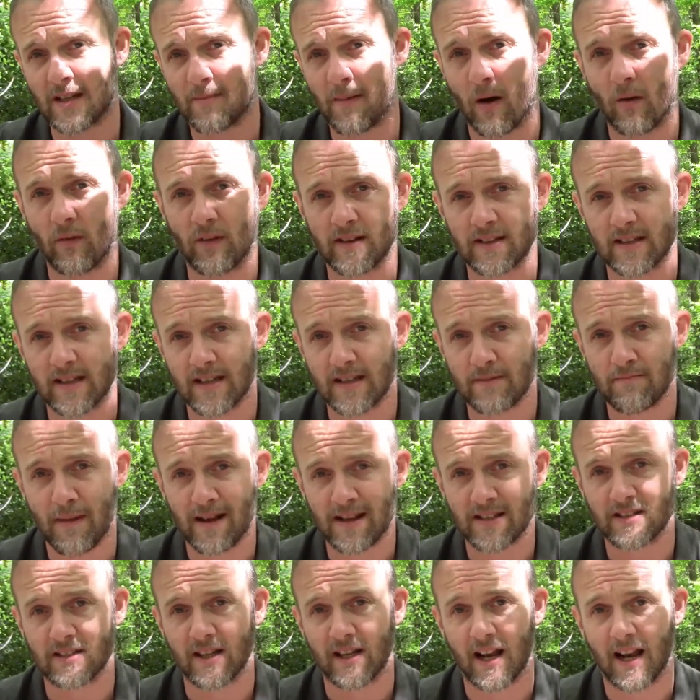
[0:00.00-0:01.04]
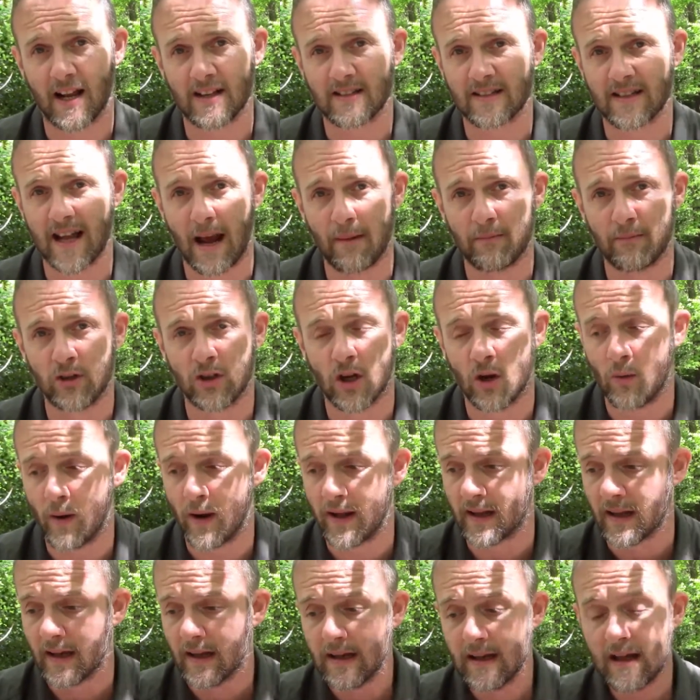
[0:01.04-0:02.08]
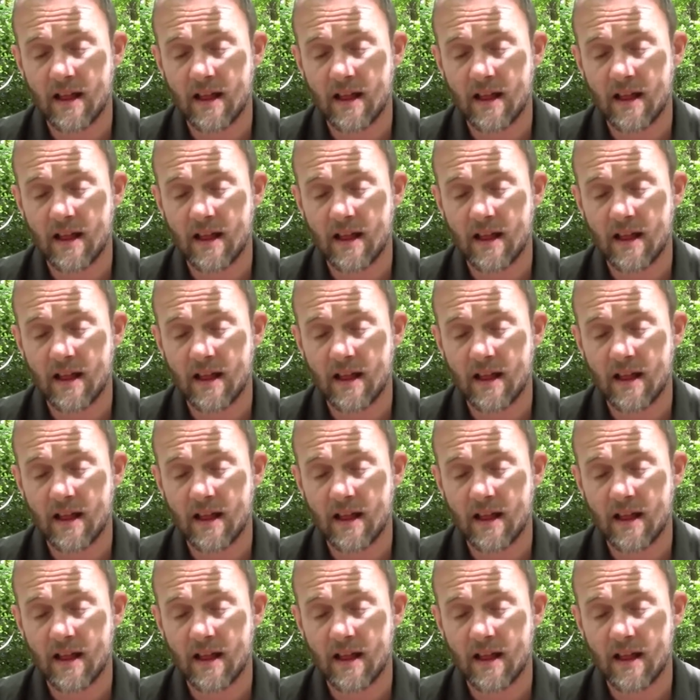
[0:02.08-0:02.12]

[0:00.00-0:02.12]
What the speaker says: about this masterclass that I'm doing,